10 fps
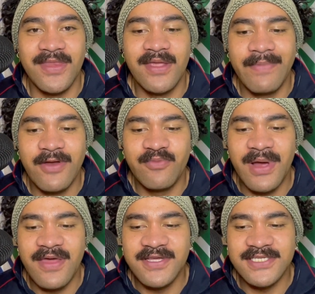Penrith
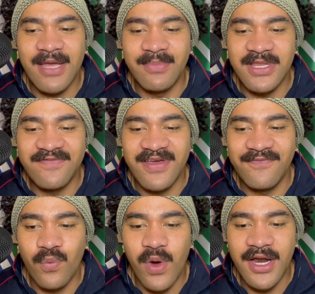Panthers, I believe,
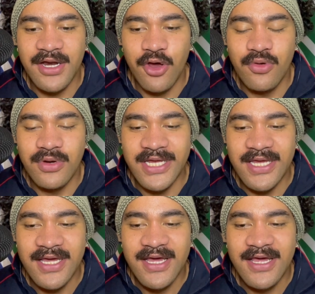have won
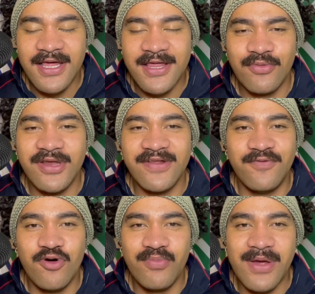only 3 to
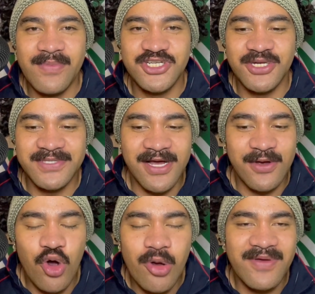4 premierships. Now,
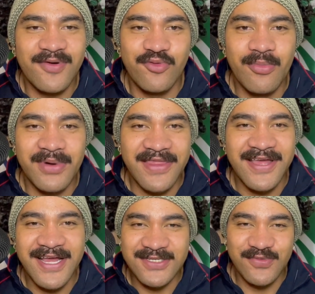quote me if I'm wrong, but I
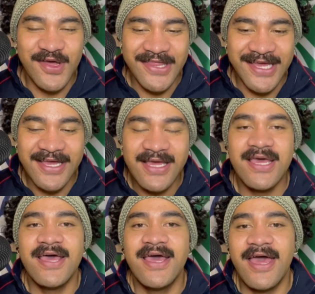think it's around there.
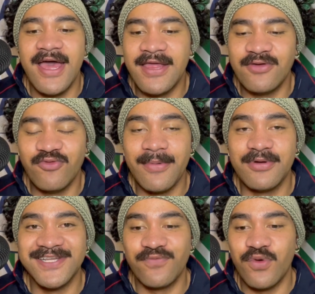And the
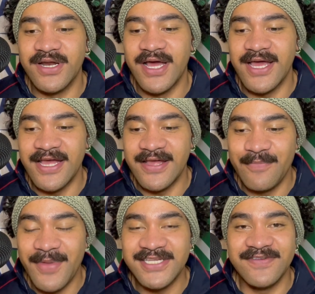Rabbitohs have won a
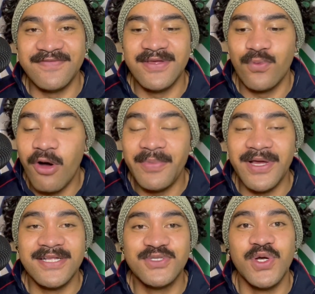massive,
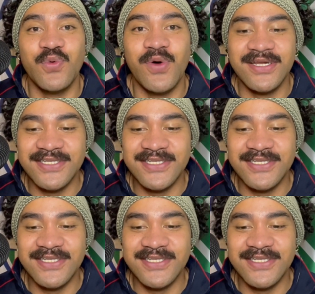whopping 21.